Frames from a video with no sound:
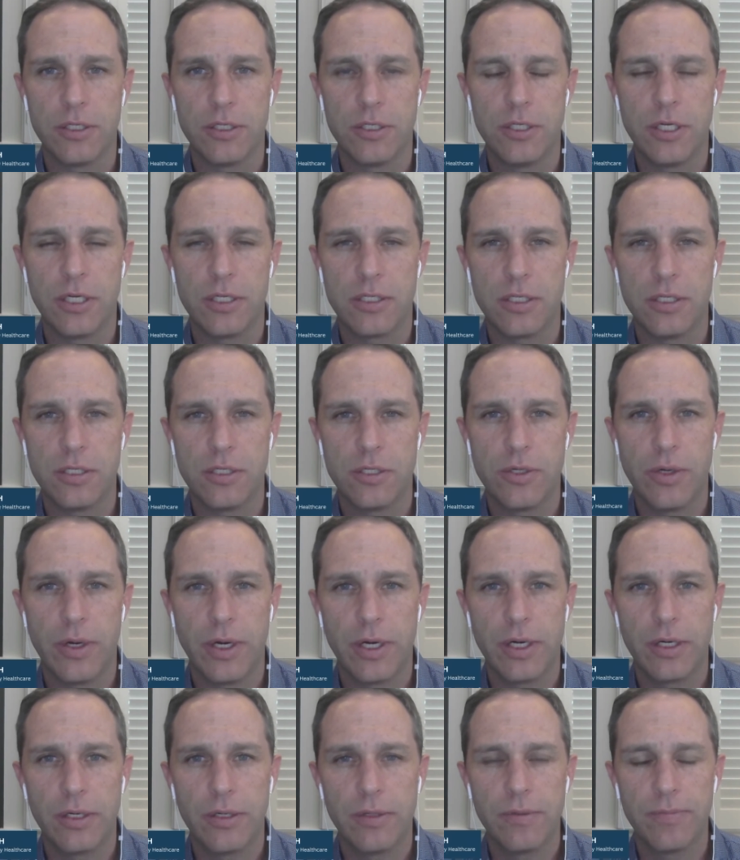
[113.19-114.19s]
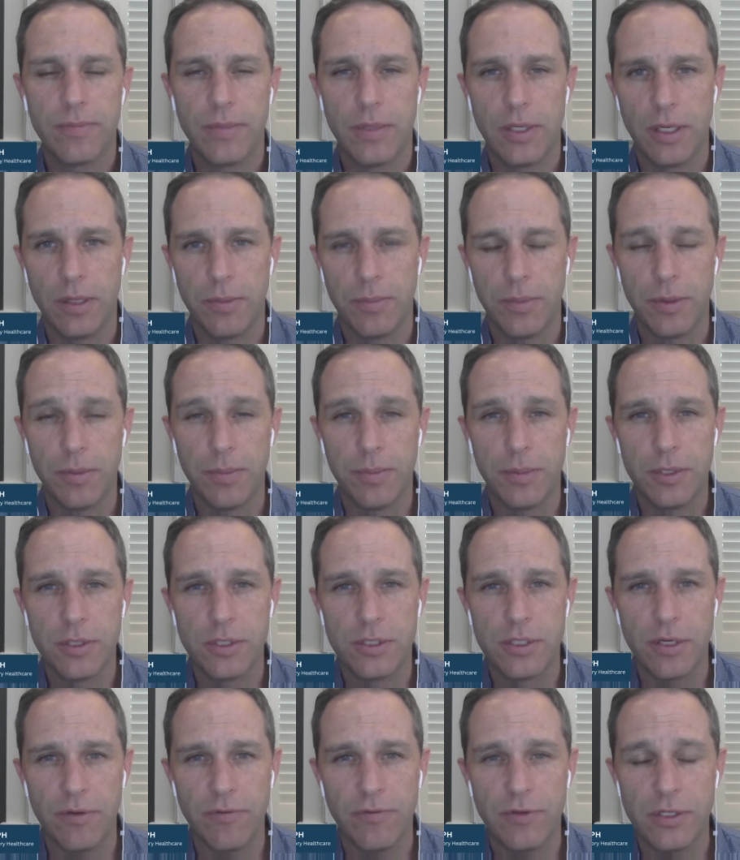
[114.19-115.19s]
Justin Schrager, and I'm an
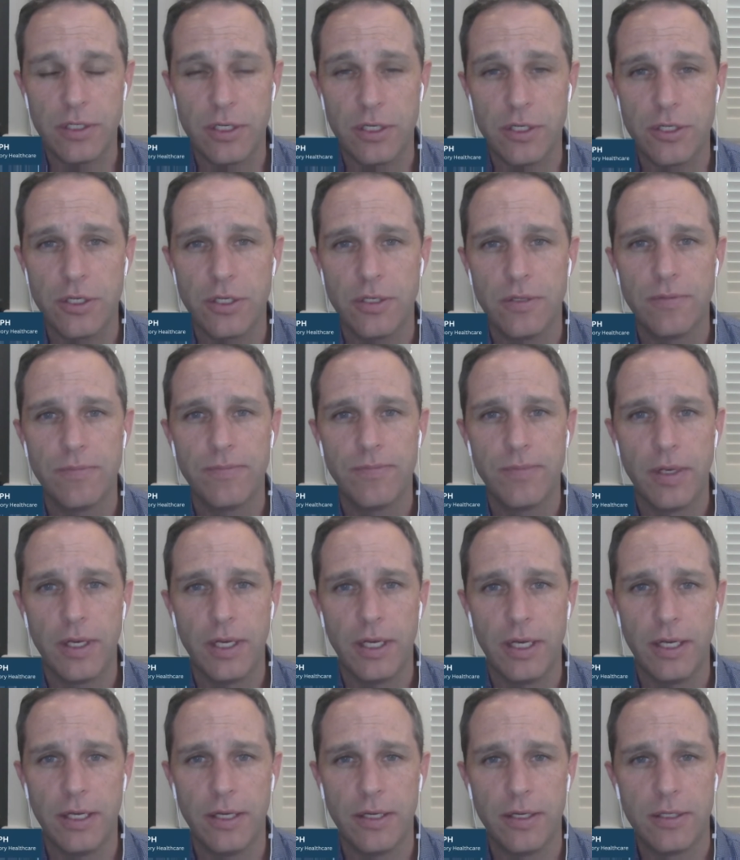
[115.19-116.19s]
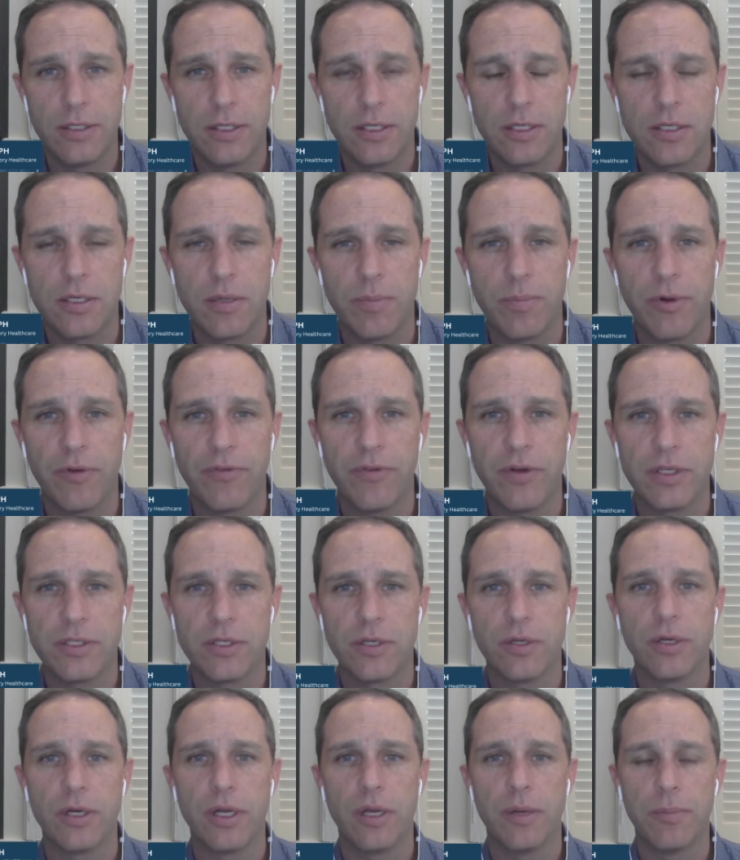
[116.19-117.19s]
emergency physician and assistant
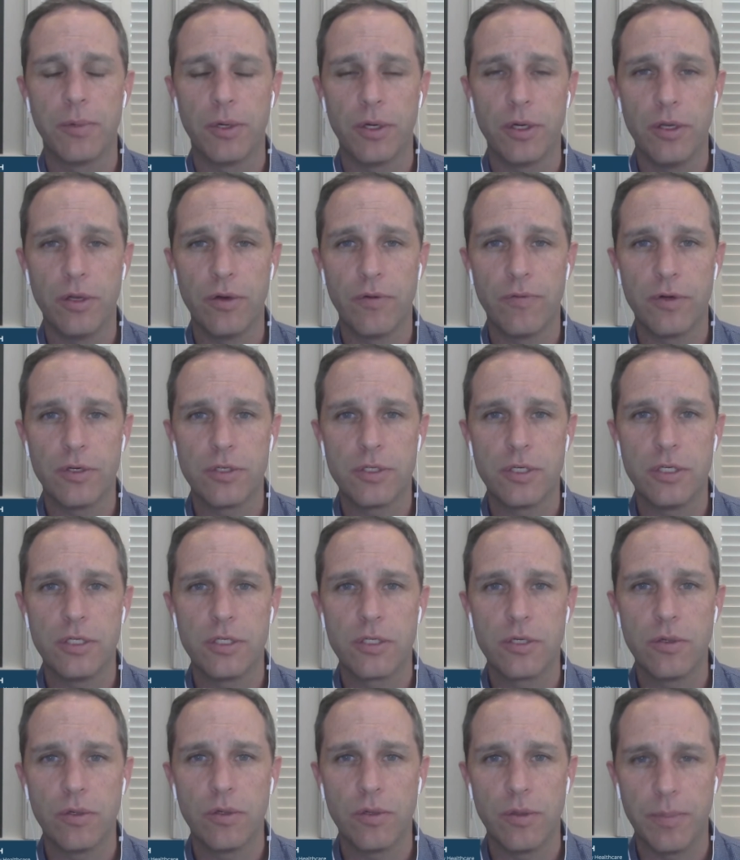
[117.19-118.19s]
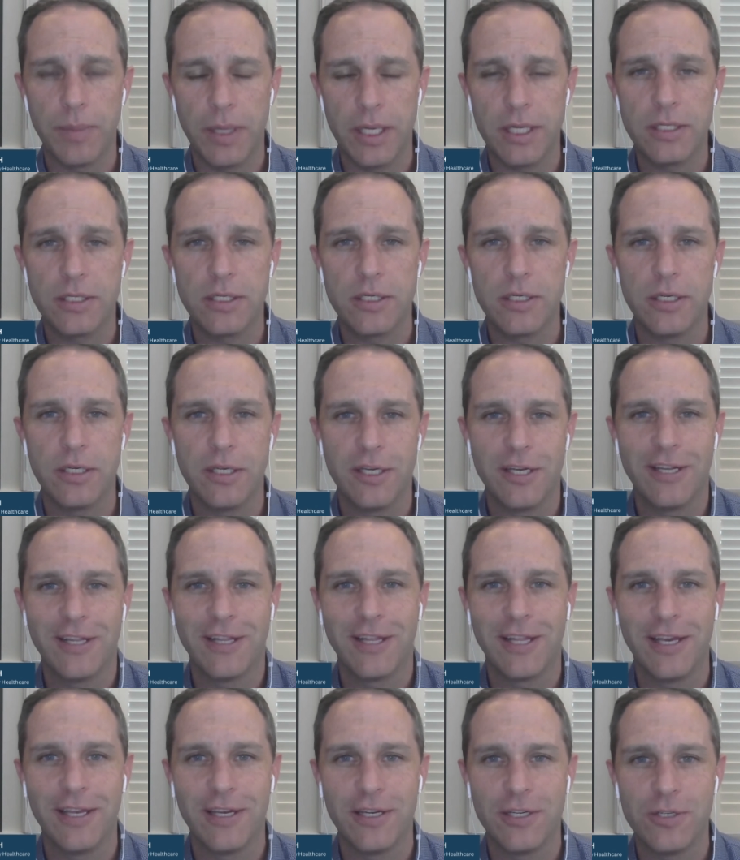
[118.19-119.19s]
professor at Emory University School of Medicine in
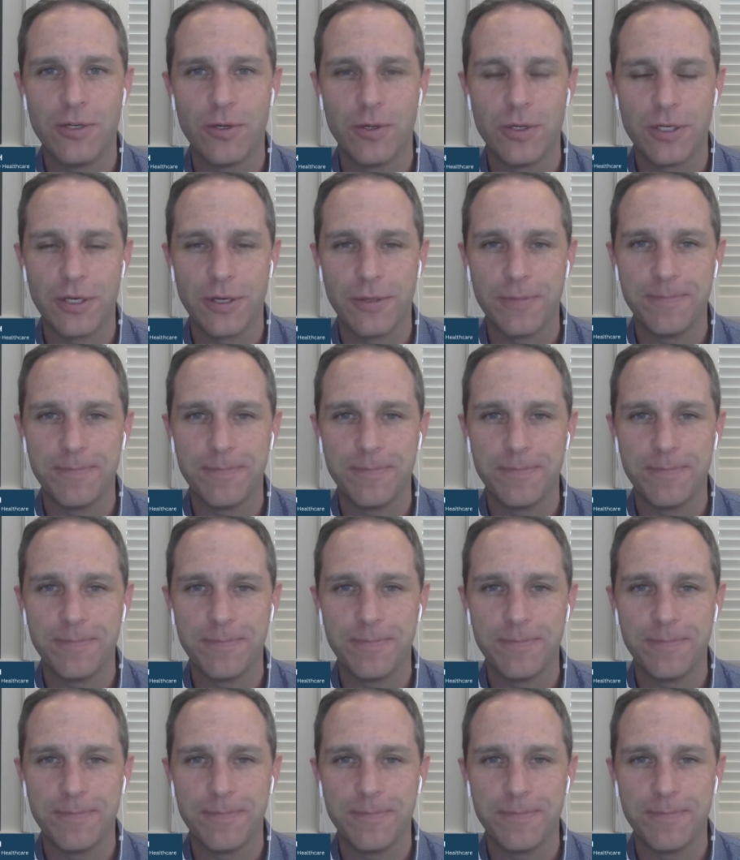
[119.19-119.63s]
Atlanta, Georgia.